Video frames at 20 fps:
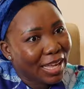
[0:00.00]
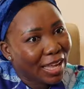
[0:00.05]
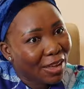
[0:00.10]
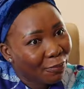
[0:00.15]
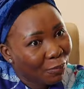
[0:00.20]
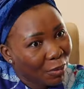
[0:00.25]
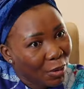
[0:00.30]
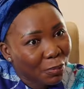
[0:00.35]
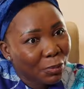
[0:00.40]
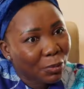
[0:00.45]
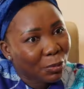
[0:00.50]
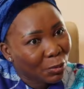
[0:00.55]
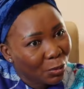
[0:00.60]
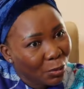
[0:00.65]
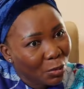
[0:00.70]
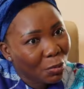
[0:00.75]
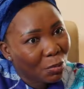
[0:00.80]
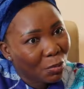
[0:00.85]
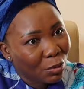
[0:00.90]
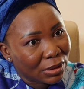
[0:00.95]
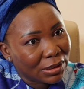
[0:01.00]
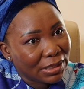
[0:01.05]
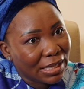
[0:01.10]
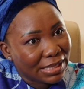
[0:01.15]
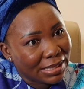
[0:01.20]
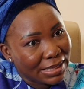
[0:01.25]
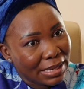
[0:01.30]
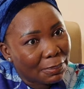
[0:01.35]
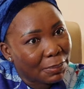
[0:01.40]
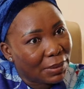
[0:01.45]
if people know what
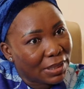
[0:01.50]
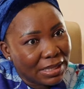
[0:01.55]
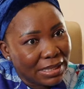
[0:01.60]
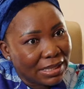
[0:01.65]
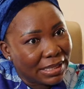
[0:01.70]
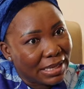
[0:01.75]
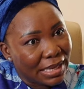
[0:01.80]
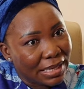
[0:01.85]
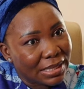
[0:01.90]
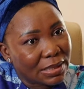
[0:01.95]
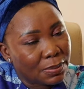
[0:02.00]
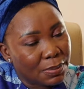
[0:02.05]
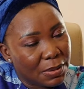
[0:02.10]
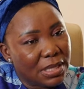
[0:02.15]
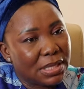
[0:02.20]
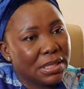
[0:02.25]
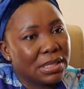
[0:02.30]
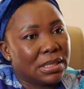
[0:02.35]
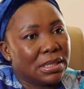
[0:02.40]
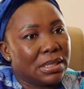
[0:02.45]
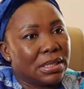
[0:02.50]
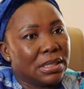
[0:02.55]
has happened in that space,